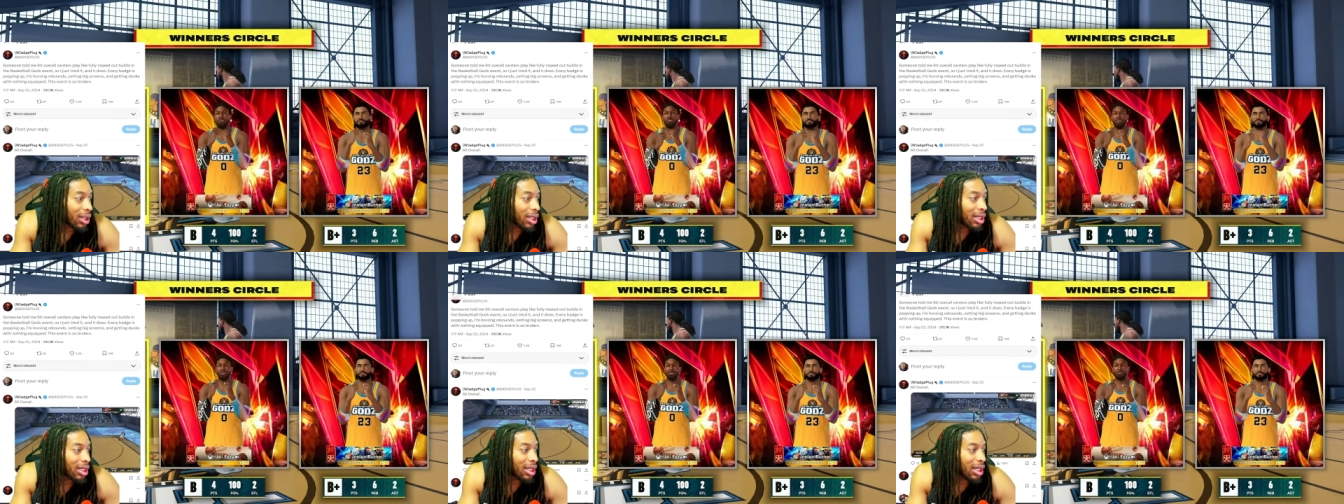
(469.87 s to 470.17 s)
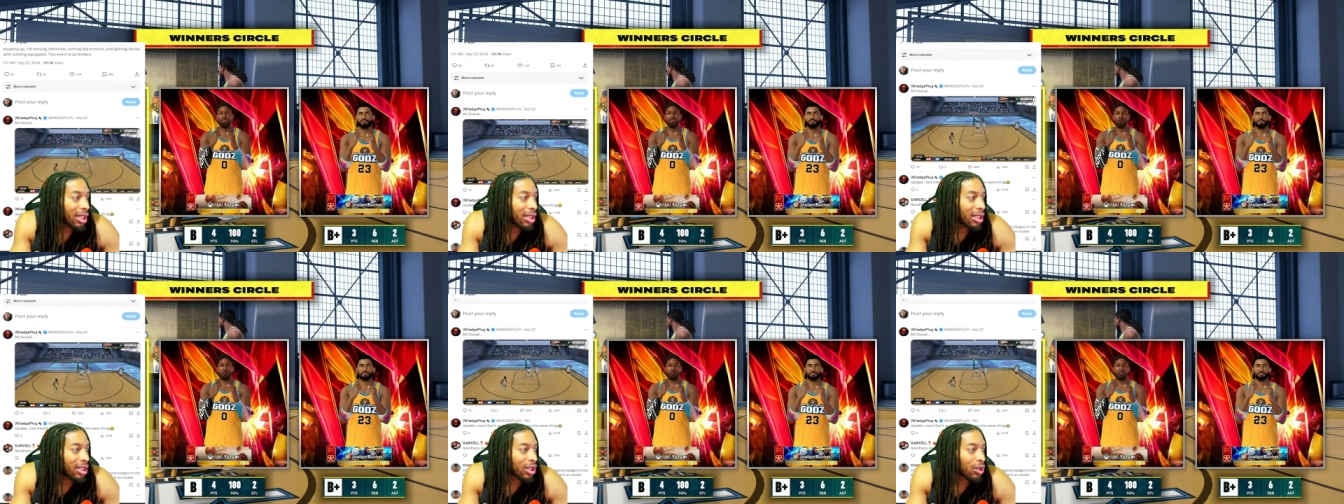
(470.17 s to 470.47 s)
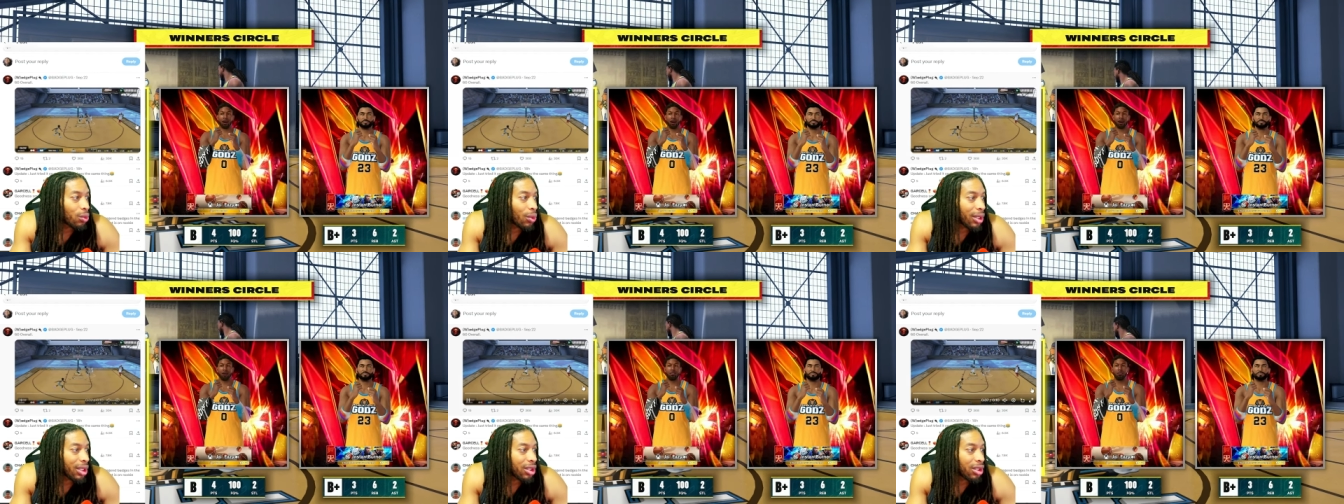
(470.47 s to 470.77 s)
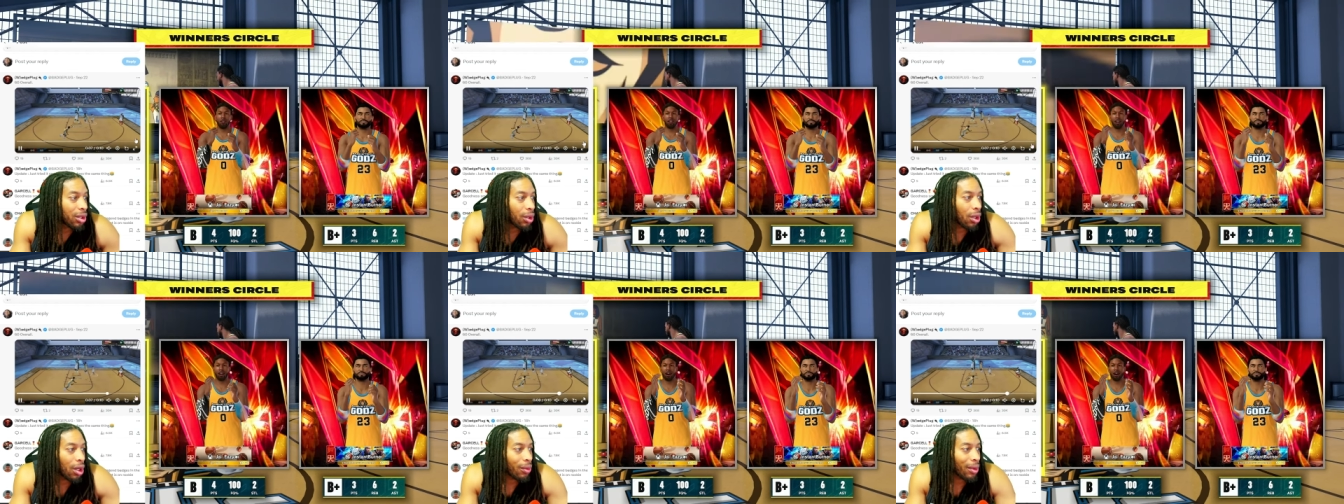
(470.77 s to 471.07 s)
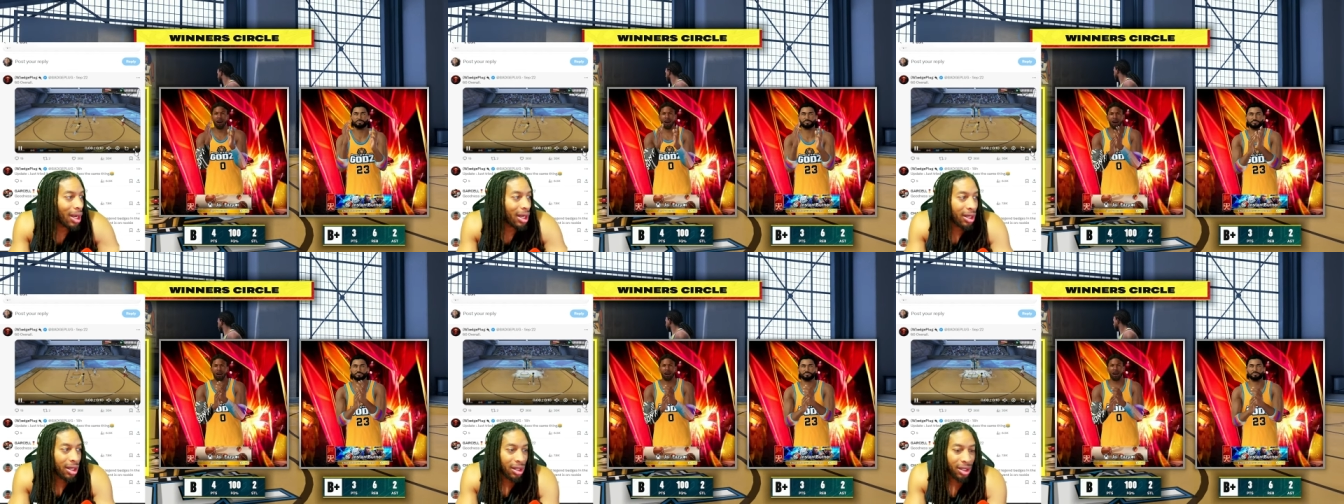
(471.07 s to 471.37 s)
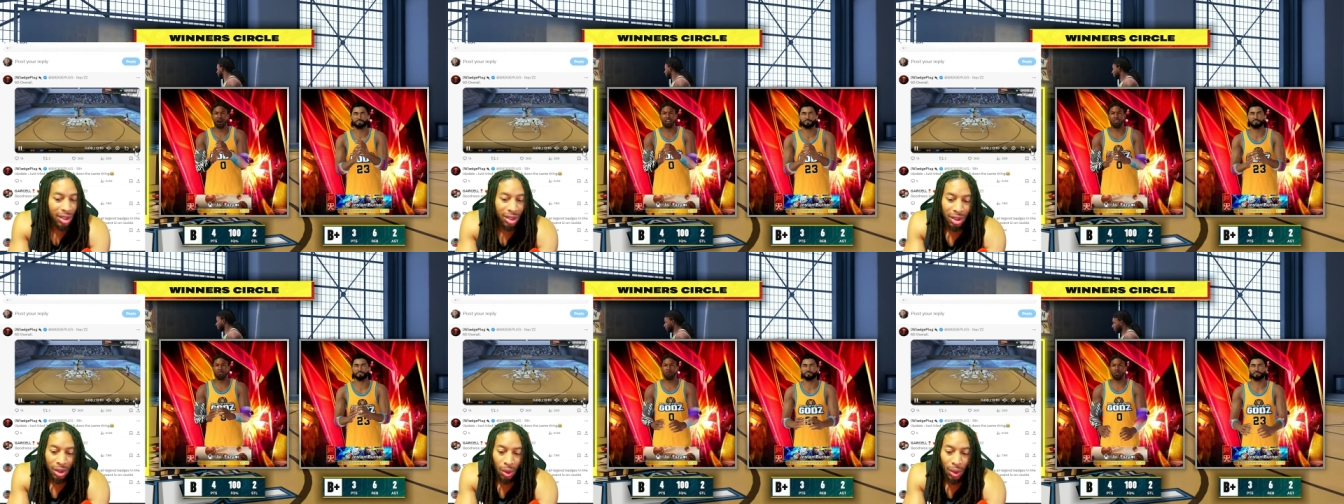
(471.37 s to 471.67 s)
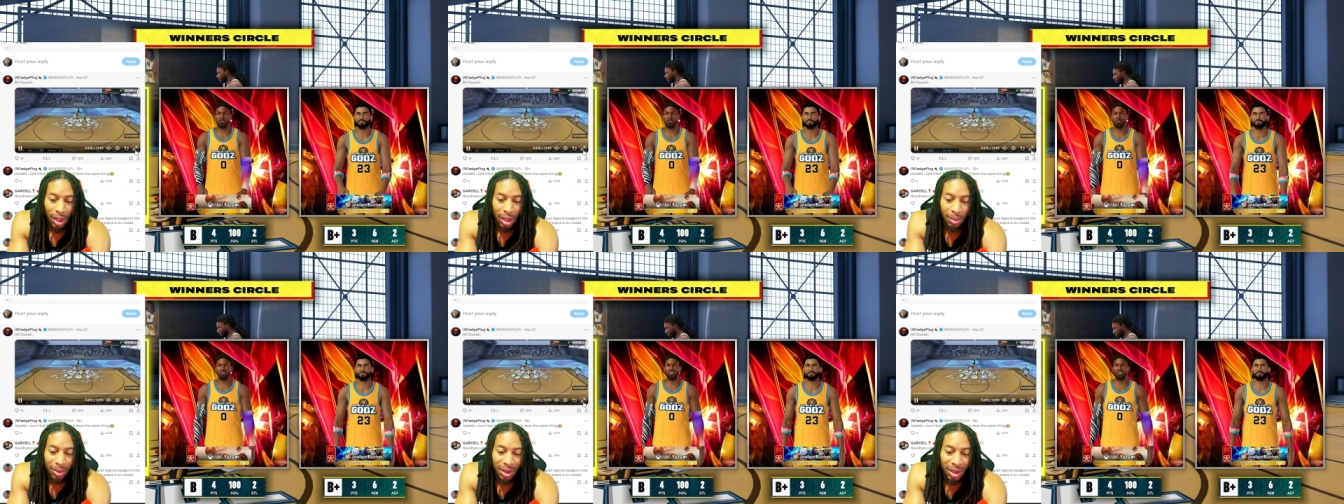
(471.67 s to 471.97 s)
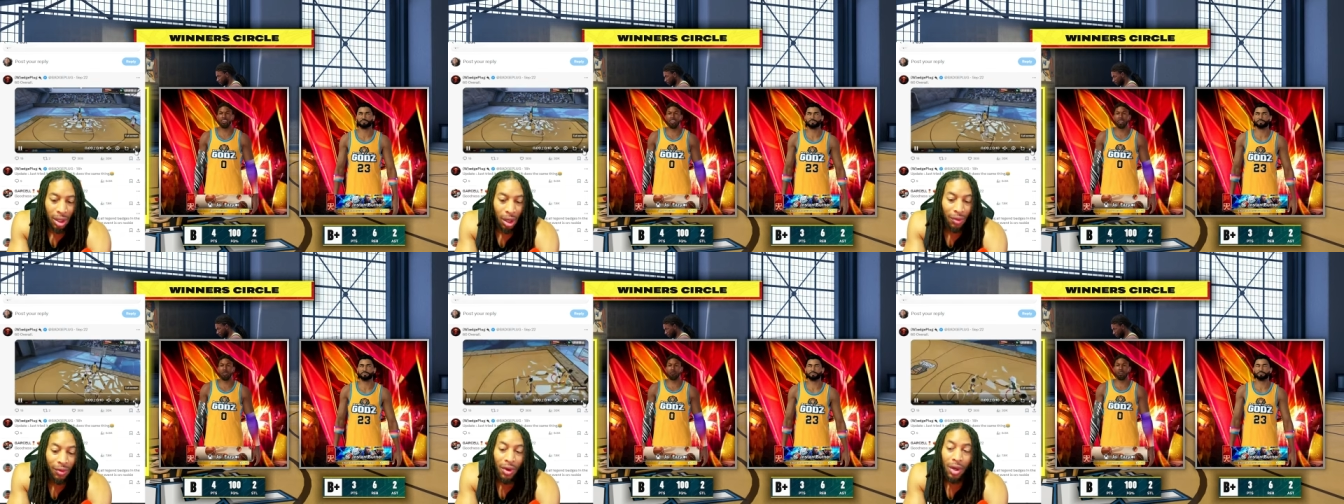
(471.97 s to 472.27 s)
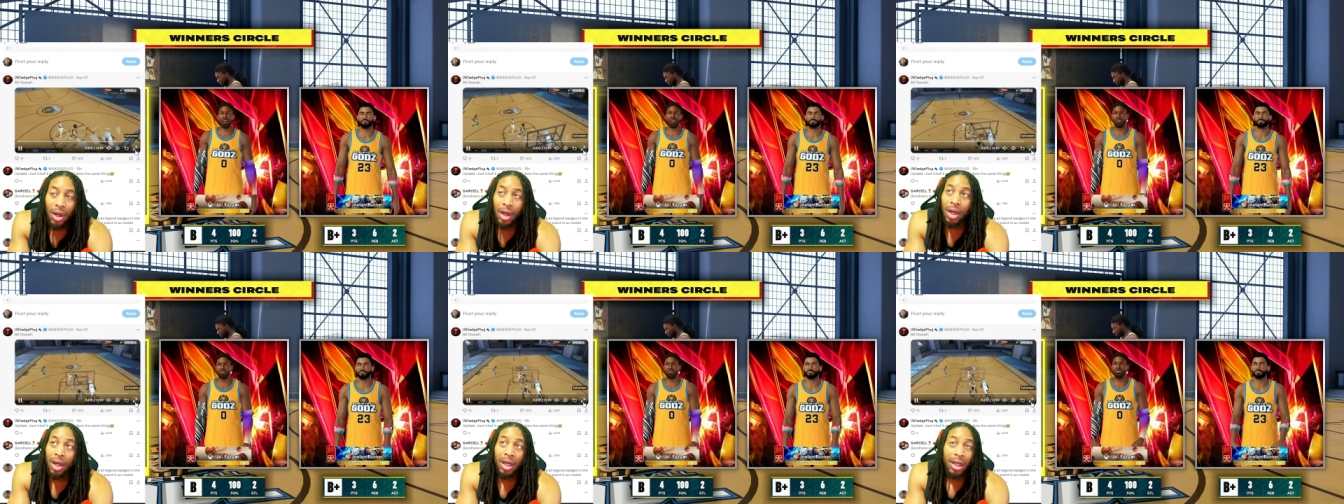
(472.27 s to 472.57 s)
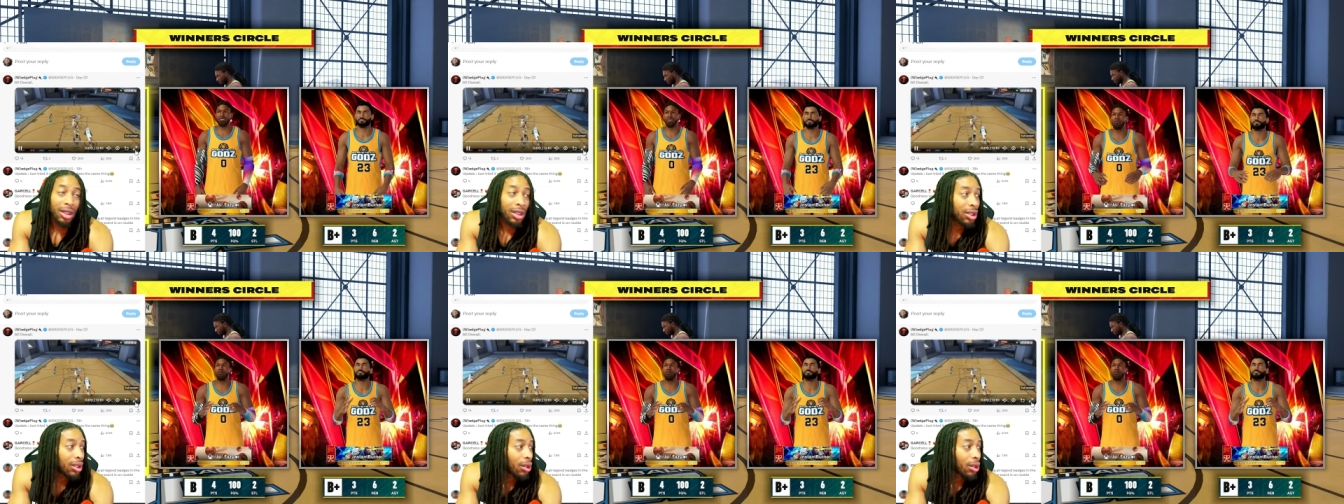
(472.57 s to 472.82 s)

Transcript: And then this is what he's showing right here. He's showing himself. He's